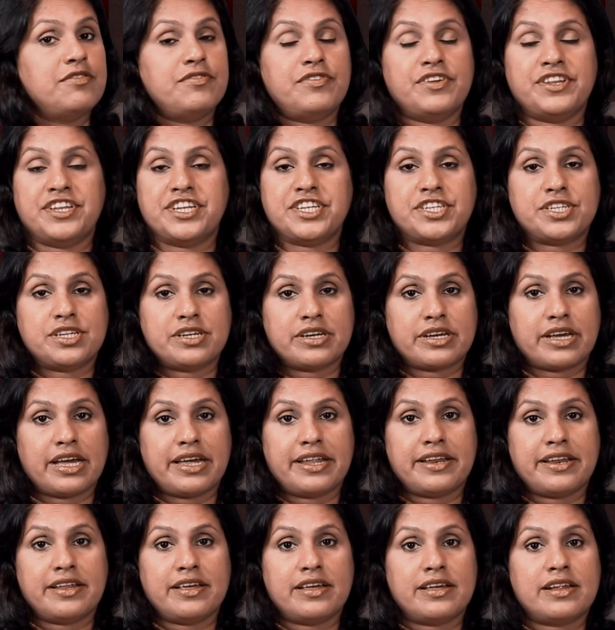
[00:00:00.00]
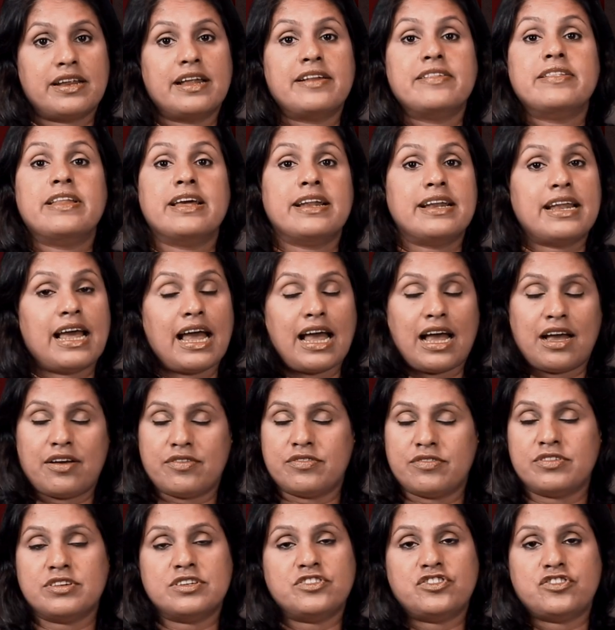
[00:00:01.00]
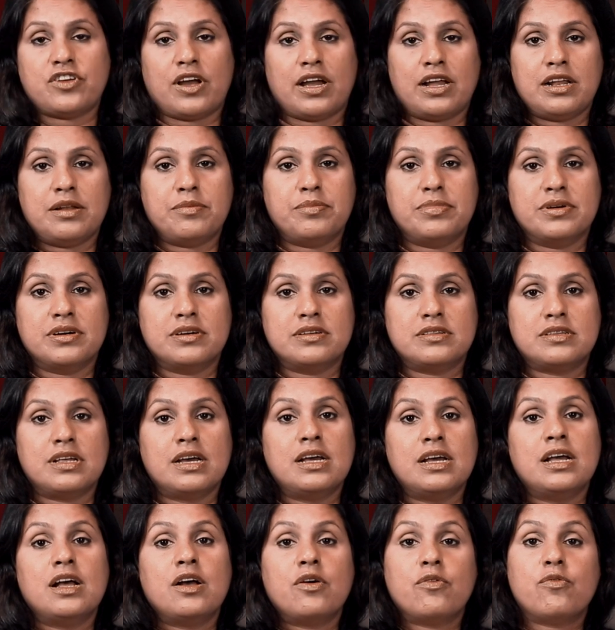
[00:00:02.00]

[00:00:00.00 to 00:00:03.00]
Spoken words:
finish her career and then have her childbirth,